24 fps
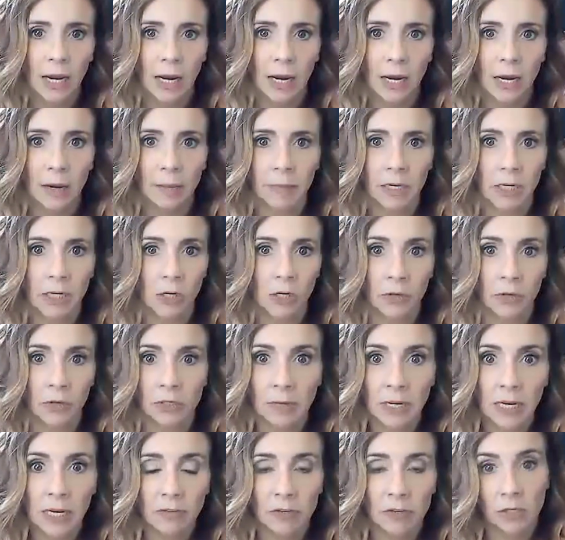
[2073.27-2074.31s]
um, and, you know as
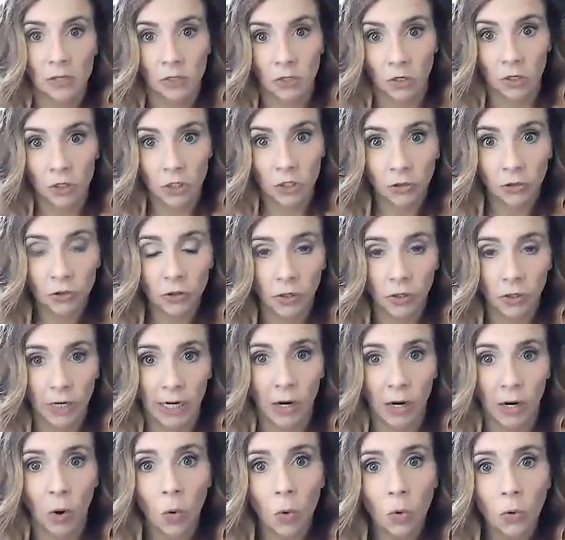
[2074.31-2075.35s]
many of us as our children are
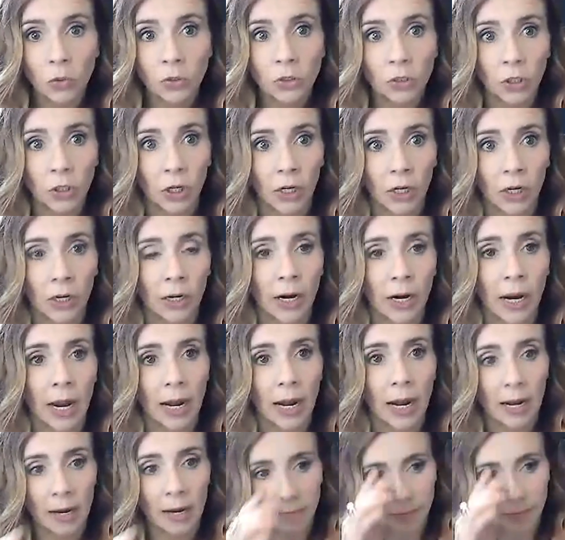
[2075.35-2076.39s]
getting older.
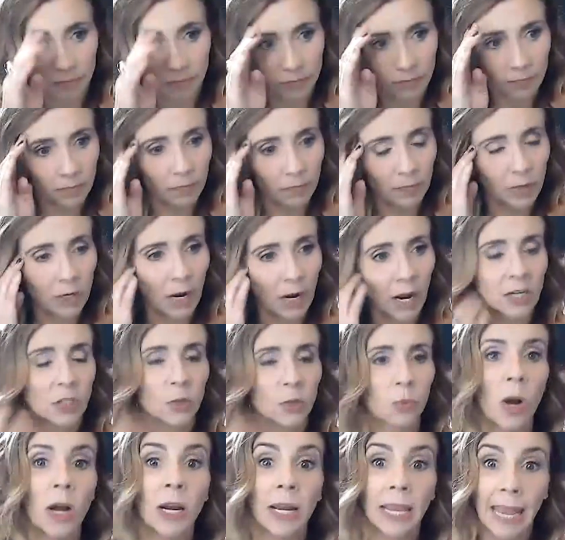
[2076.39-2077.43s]
Um, Gosh,
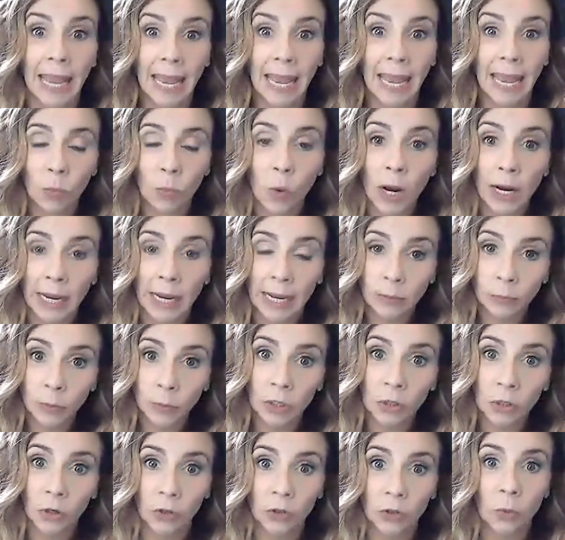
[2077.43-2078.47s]
what can what can we
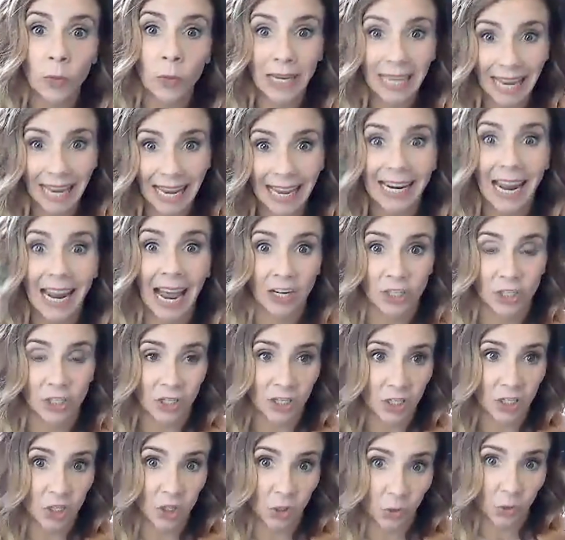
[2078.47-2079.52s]
learn that we can
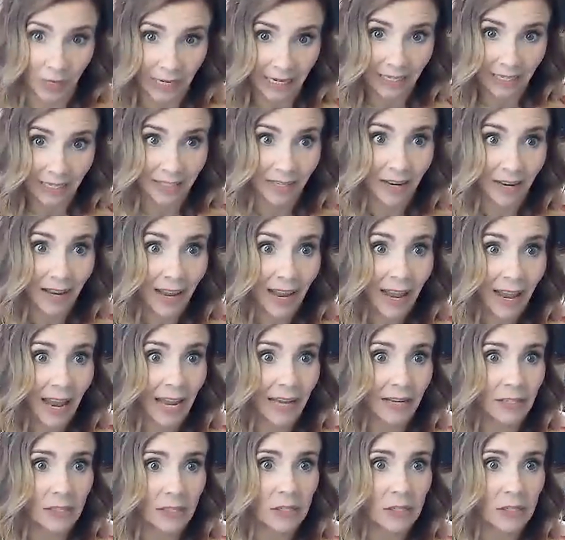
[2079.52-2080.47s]
actually treat? And